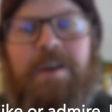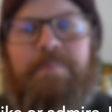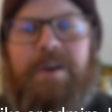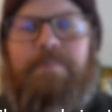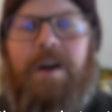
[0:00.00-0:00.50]

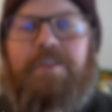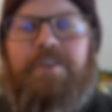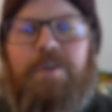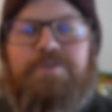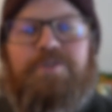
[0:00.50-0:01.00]
But among
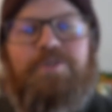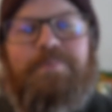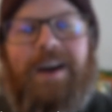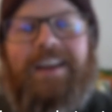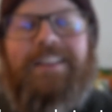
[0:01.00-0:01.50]
those
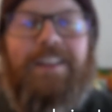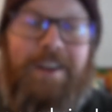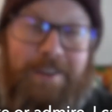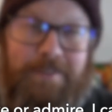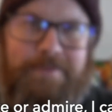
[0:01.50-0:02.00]
whom I
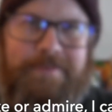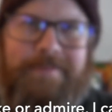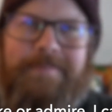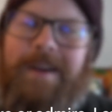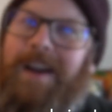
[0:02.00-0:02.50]
love,
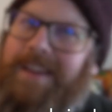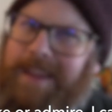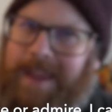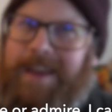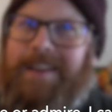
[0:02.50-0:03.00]
I
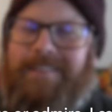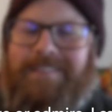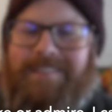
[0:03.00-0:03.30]
can.